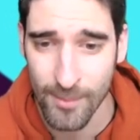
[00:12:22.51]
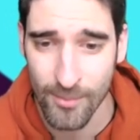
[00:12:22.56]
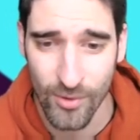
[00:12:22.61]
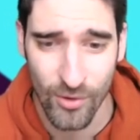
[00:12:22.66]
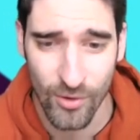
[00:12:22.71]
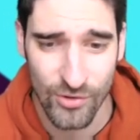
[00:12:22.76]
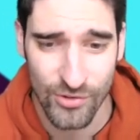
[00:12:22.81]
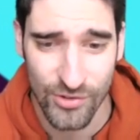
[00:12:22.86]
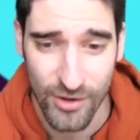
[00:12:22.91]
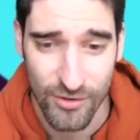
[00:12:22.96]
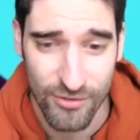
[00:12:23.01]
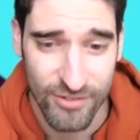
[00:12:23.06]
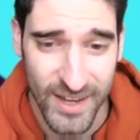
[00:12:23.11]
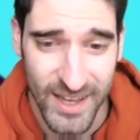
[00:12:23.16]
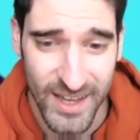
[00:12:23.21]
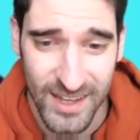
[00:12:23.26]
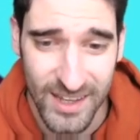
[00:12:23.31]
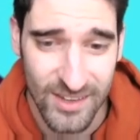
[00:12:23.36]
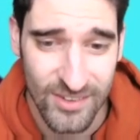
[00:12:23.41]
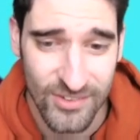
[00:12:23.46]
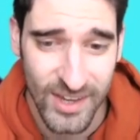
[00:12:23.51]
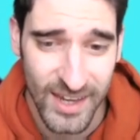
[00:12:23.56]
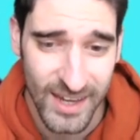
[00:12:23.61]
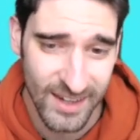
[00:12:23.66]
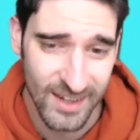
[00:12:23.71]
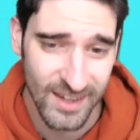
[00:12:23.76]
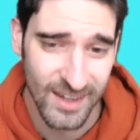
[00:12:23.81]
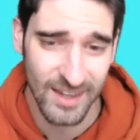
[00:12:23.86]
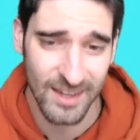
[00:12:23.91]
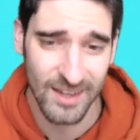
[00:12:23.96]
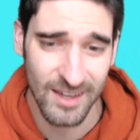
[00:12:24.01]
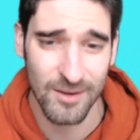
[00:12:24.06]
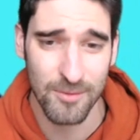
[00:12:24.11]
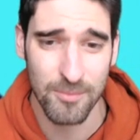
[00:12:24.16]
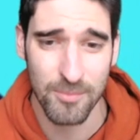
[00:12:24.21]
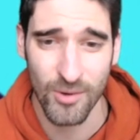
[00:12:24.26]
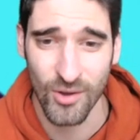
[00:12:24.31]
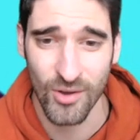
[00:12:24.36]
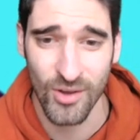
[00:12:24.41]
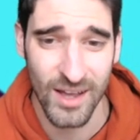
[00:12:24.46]
also fairly attacking,
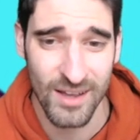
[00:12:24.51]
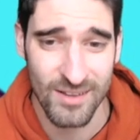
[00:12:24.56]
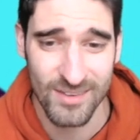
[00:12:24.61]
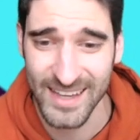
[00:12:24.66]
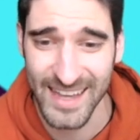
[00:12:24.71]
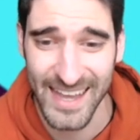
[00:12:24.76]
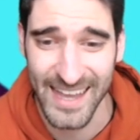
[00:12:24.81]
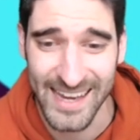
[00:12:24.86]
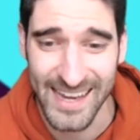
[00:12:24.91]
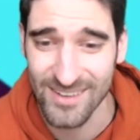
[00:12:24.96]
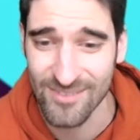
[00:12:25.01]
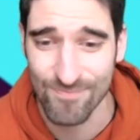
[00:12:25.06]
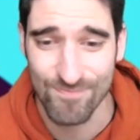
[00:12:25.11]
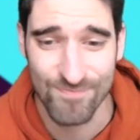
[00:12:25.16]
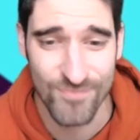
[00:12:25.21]
but again,